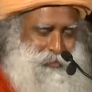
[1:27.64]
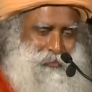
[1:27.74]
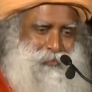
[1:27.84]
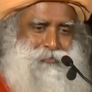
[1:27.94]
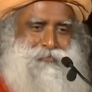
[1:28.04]

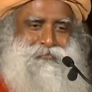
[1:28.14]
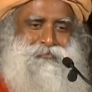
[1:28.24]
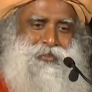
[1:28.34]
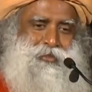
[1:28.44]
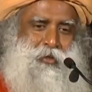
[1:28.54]
still
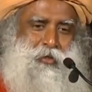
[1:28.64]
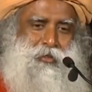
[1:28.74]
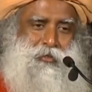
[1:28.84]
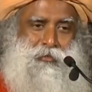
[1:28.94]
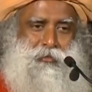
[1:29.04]
strong
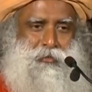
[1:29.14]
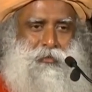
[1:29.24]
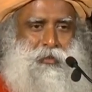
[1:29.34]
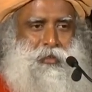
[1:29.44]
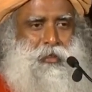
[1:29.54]
and good?
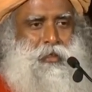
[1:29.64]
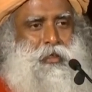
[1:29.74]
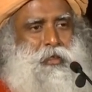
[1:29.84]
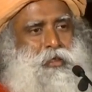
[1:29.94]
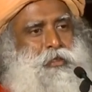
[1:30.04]

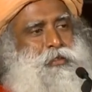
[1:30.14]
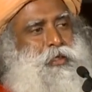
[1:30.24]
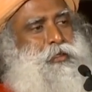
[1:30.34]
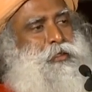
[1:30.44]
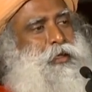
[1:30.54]
He
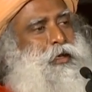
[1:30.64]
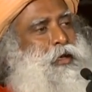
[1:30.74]
said,